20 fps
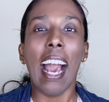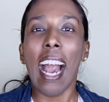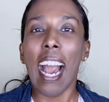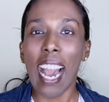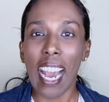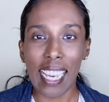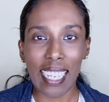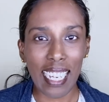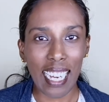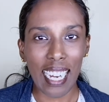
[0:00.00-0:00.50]

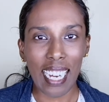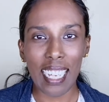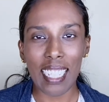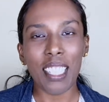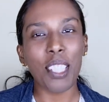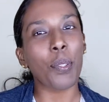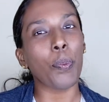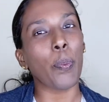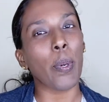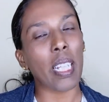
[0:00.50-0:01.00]
Hi
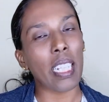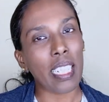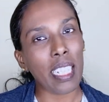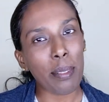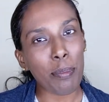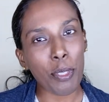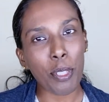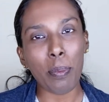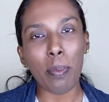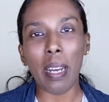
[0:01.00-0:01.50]
guys,
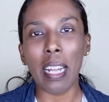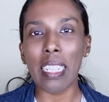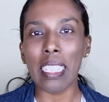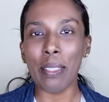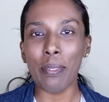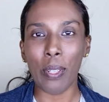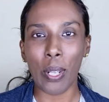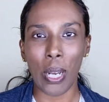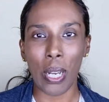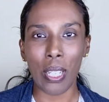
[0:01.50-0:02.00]
welcome to
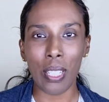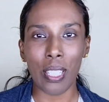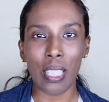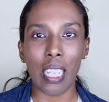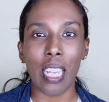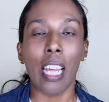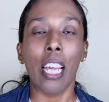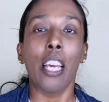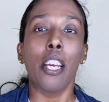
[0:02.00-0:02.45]
Amali Vlogs.